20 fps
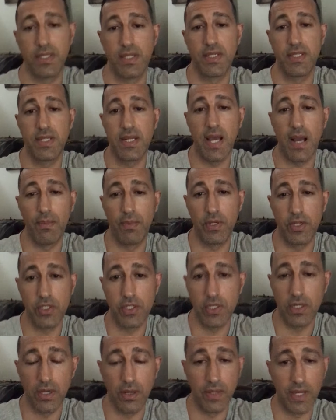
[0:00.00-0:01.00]
is
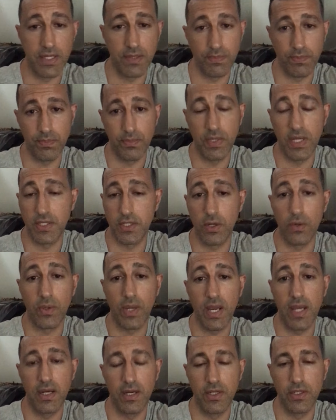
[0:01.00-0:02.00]
established, that's
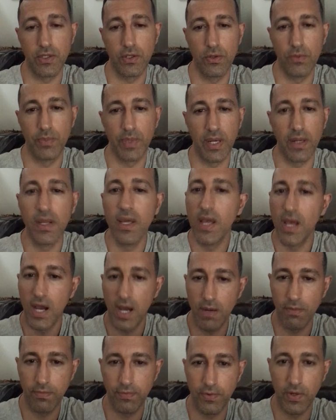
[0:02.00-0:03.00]
okay to do. But
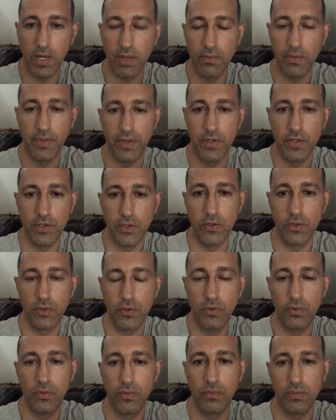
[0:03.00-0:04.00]
up front with a
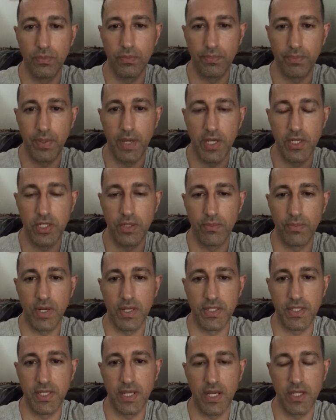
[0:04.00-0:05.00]
new patient
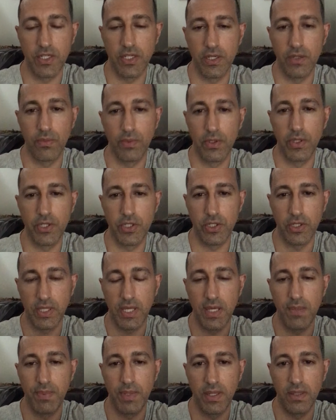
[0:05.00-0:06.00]
presentation, you really should
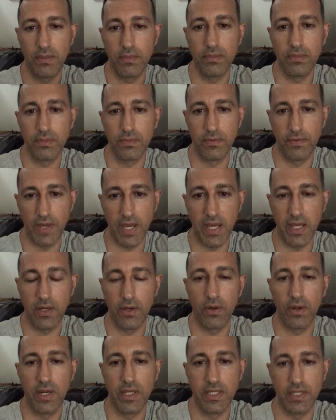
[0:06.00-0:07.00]
keep it vague
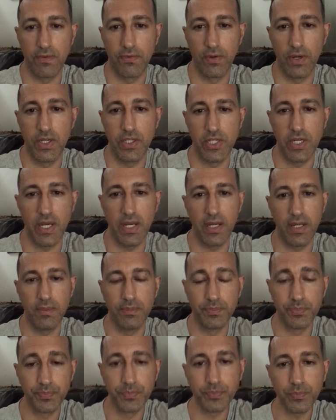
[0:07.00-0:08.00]
or undifferentiated.
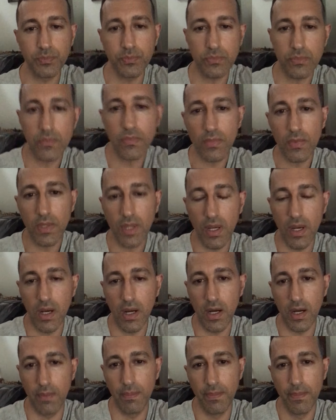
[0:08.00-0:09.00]

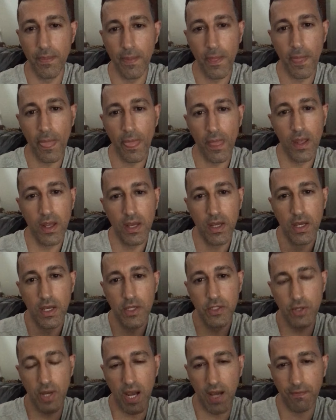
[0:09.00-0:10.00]

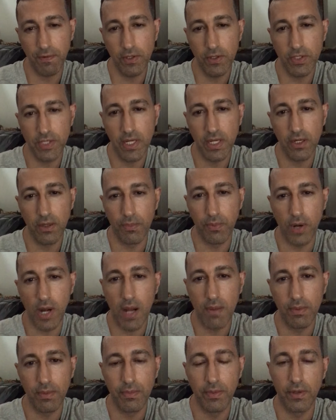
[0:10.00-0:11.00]
So after you state your
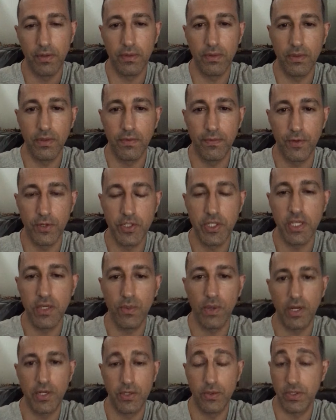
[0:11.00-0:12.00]
problem, the first thing you
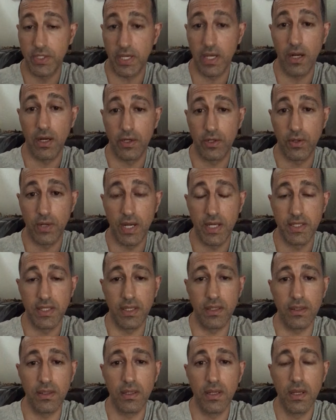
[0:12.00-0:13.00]
want to do is characterize
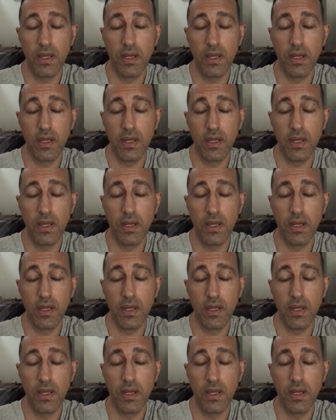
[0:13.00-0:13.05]
it.